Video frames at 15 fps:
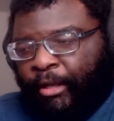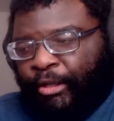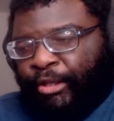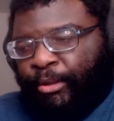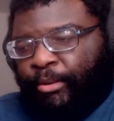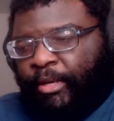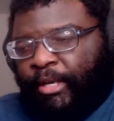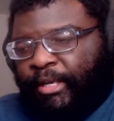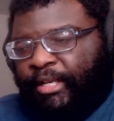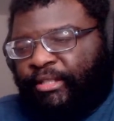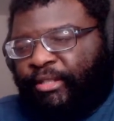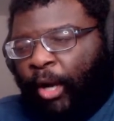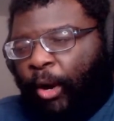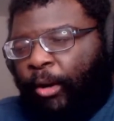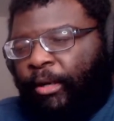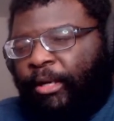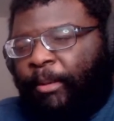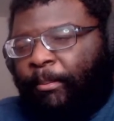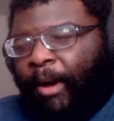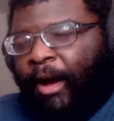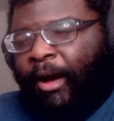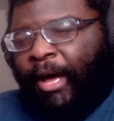You could have turned
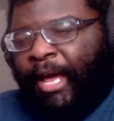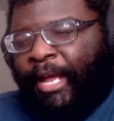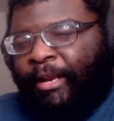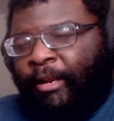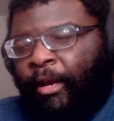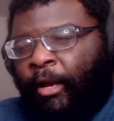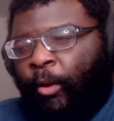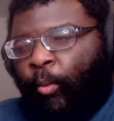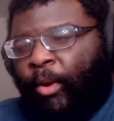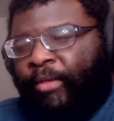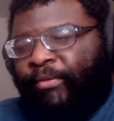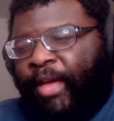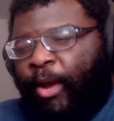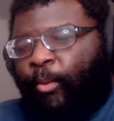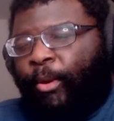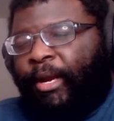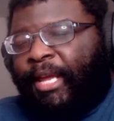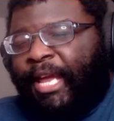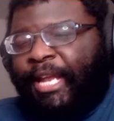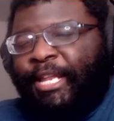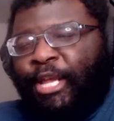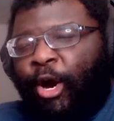them on when they were
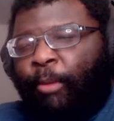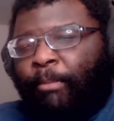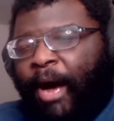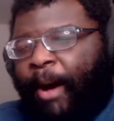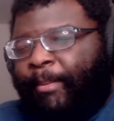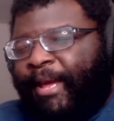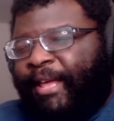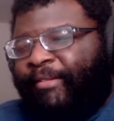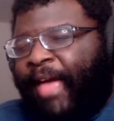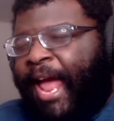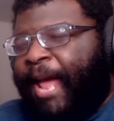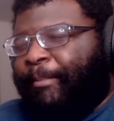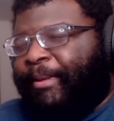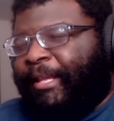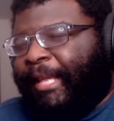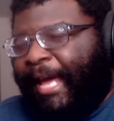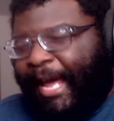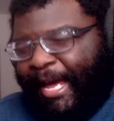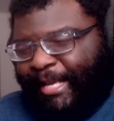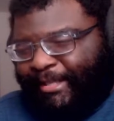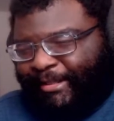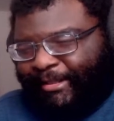getting your mama in the
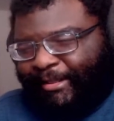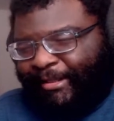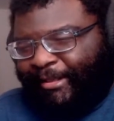ambulance.